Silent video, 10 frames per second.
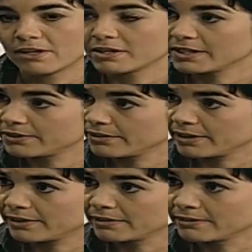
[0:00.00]
got into
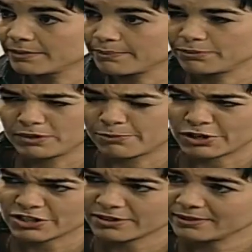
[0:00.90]
a de
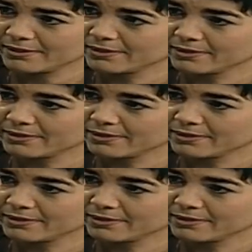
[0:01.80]
depression.